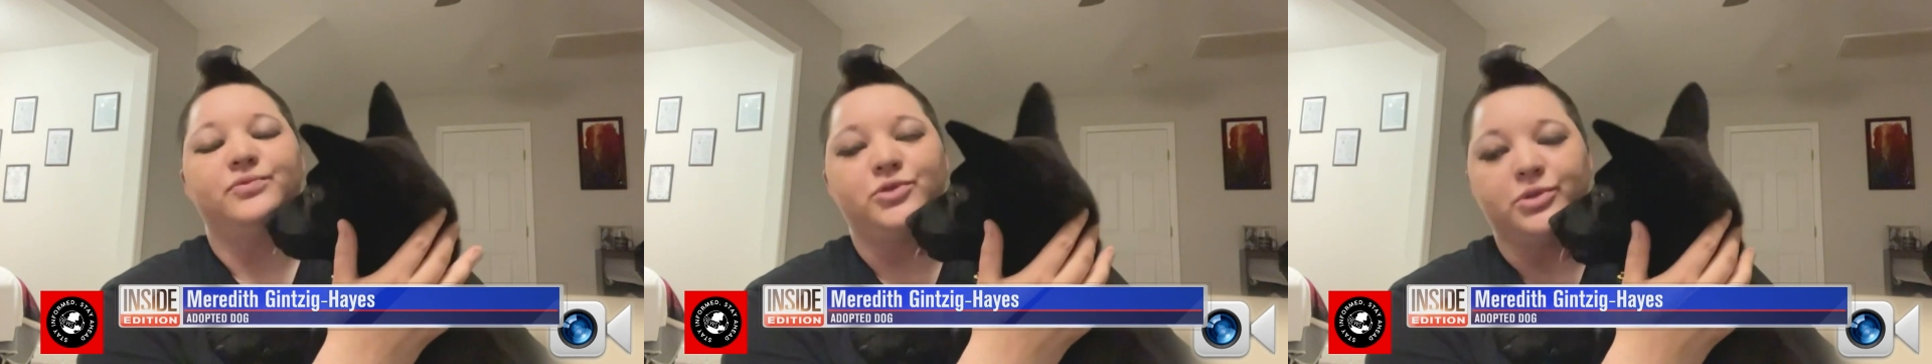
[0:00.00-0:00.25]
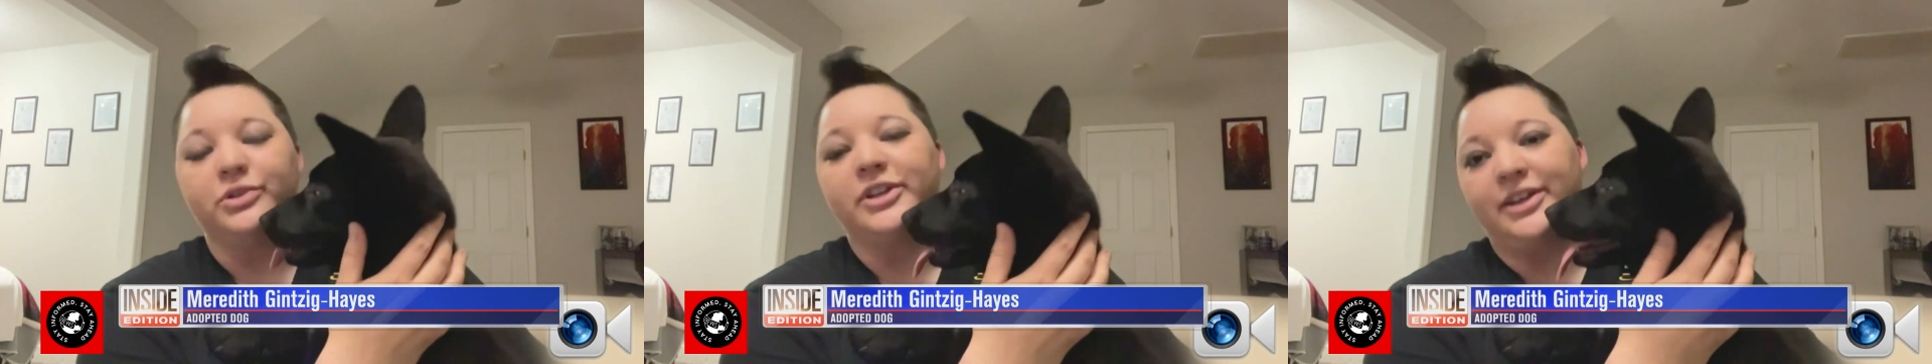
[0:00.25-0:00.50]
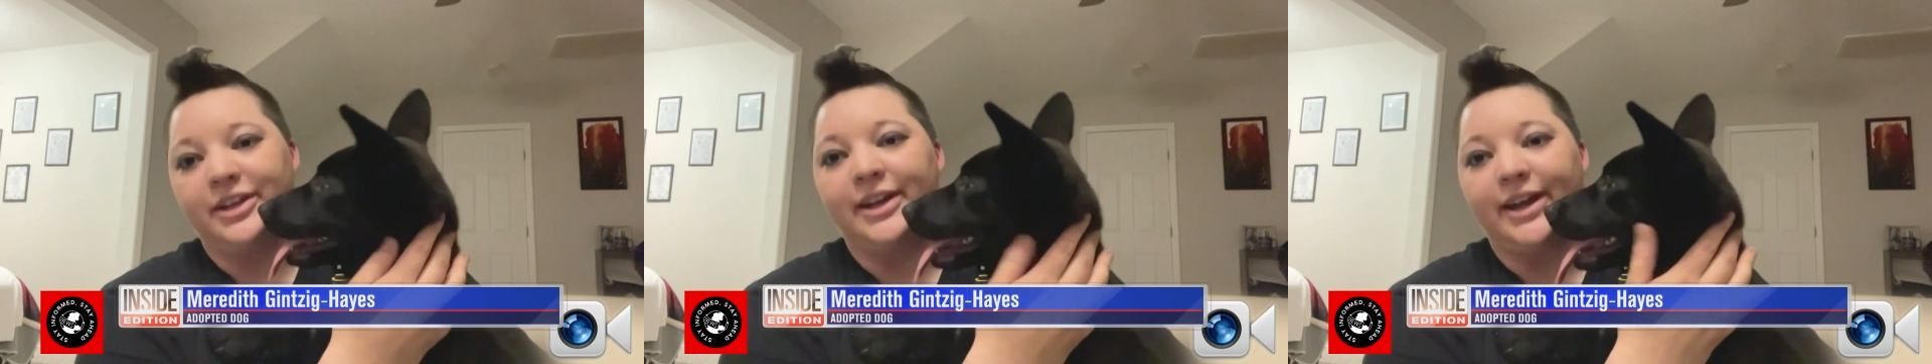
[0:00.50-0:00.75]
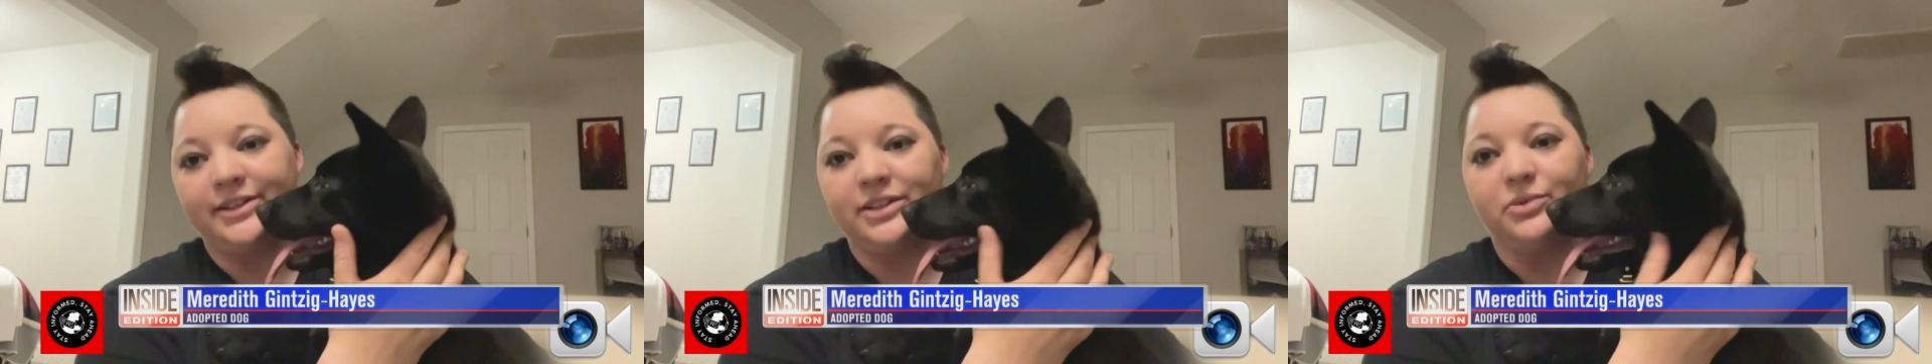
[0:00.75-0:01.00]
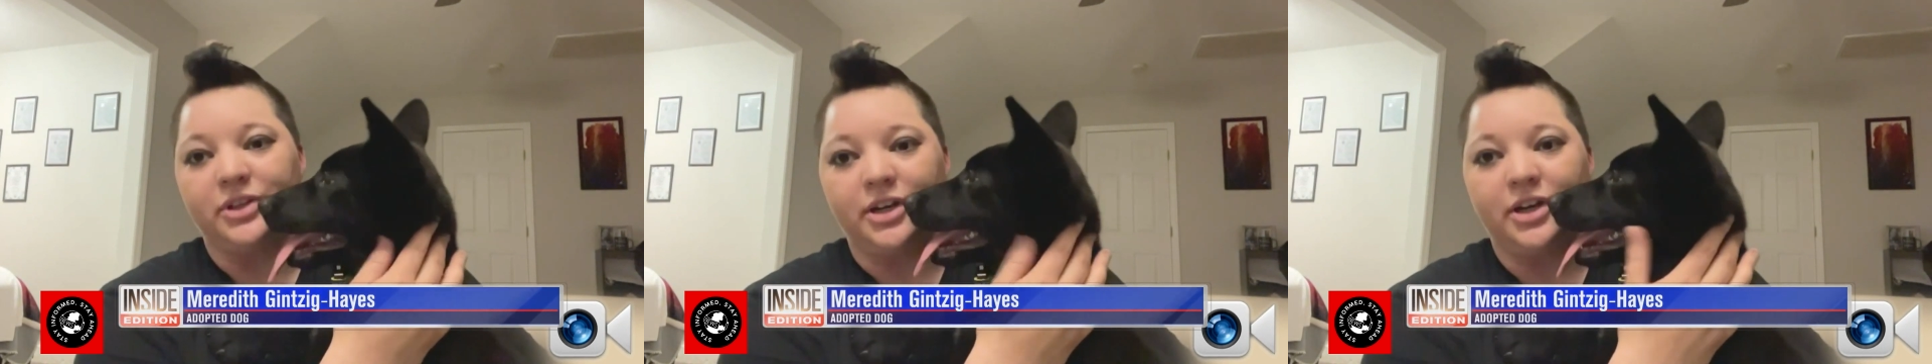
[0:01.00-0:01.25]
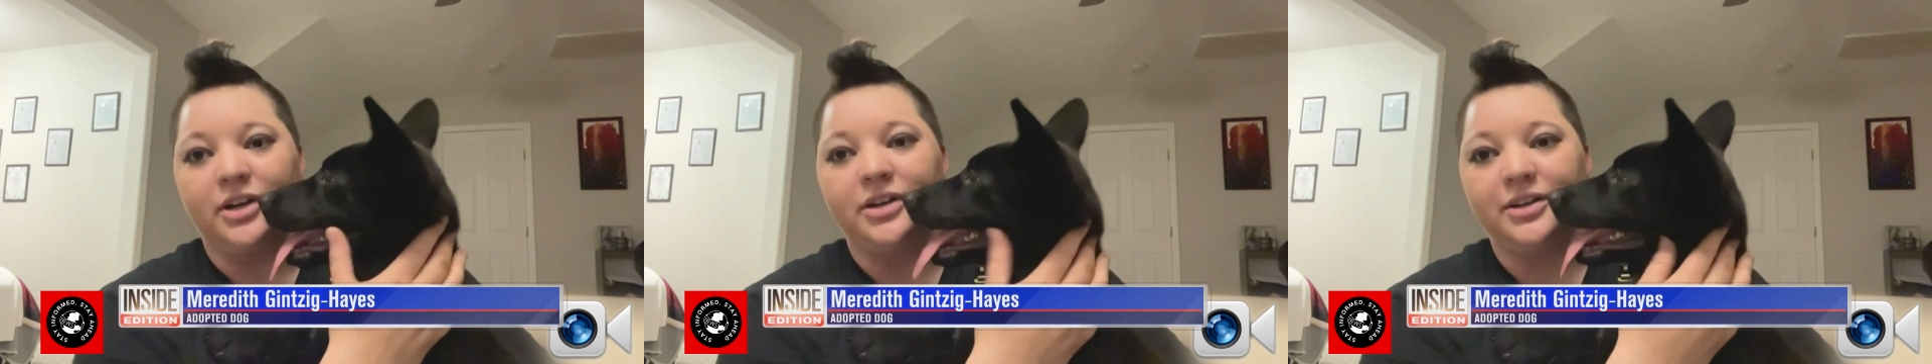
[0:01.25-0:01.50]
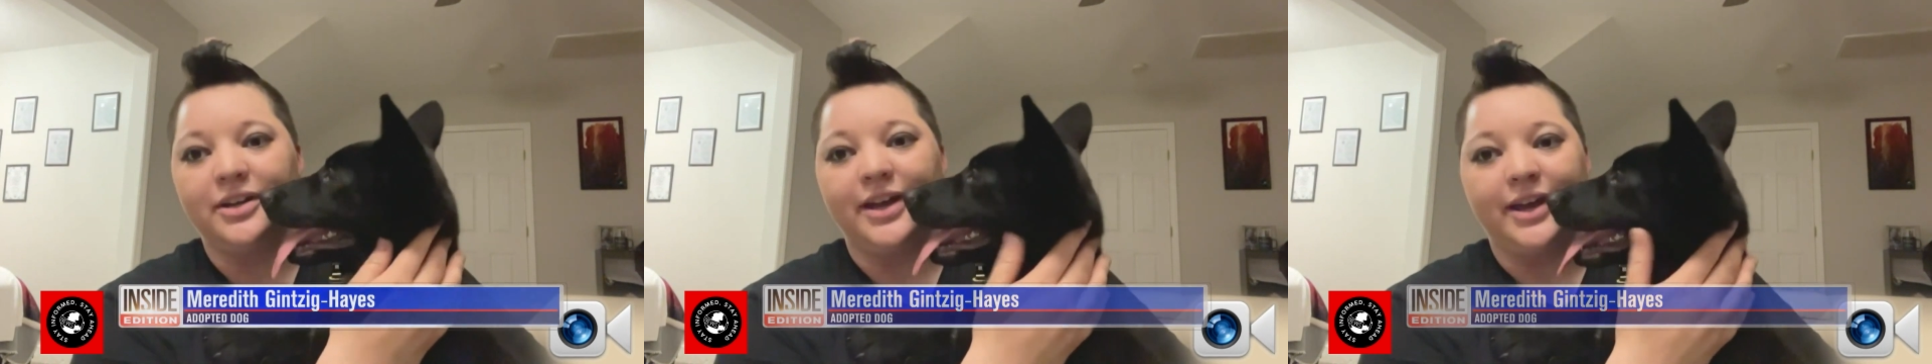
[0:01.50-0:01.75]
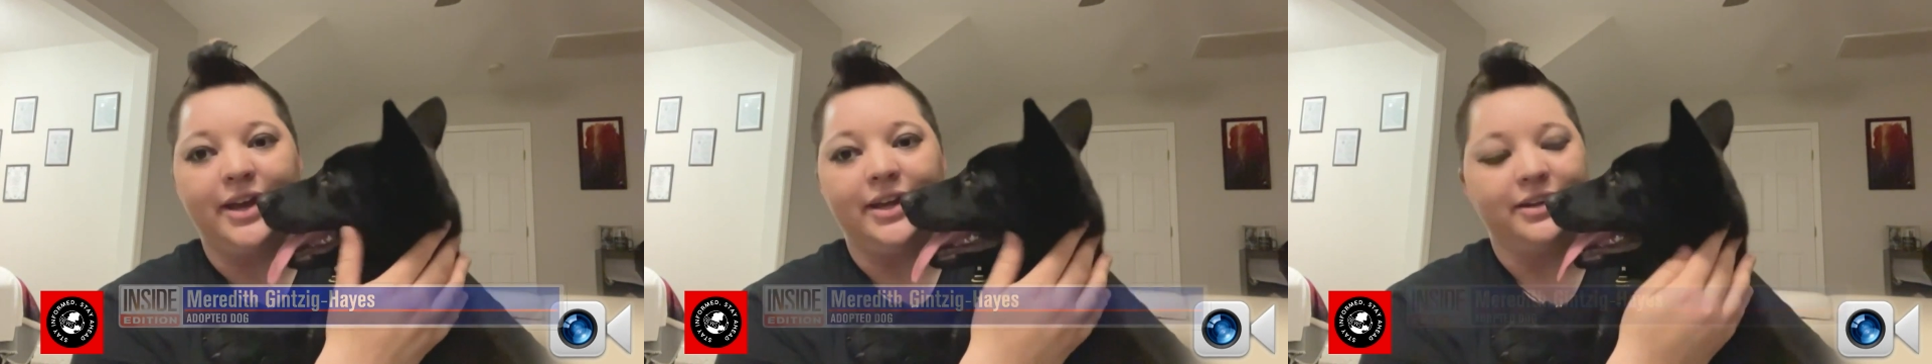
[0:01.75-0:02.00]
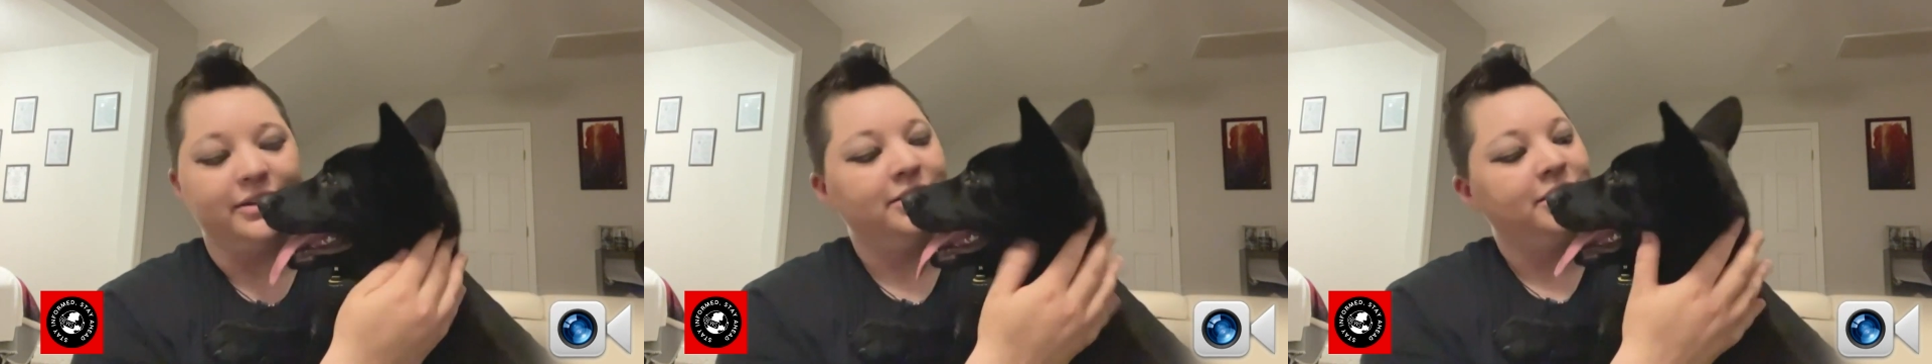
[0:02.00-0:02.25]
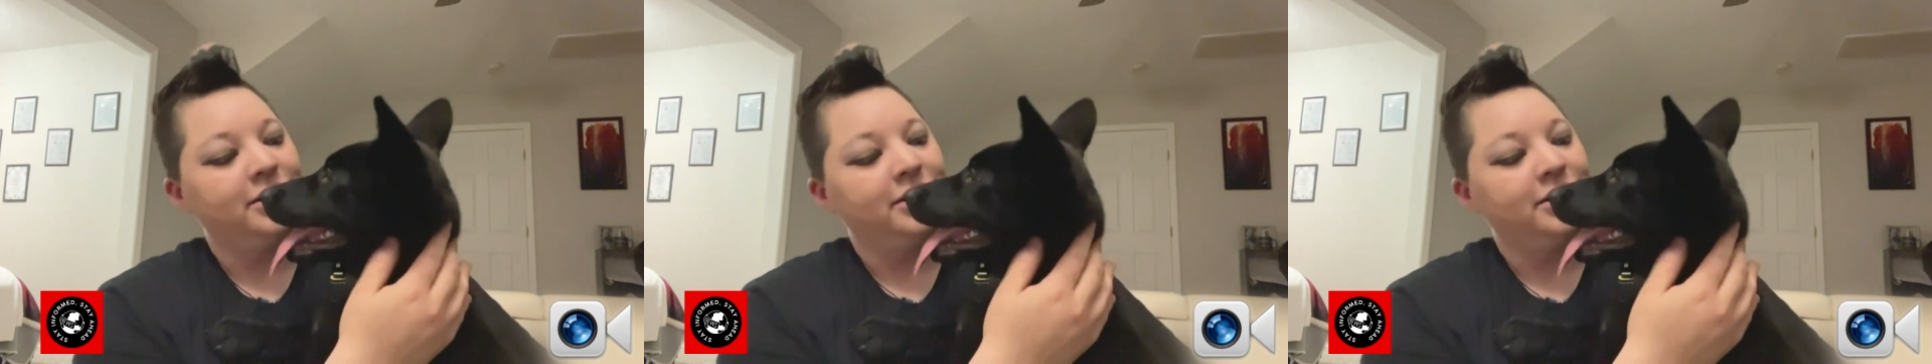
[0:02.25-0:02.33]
the 10-week-old puppy is thriving in her new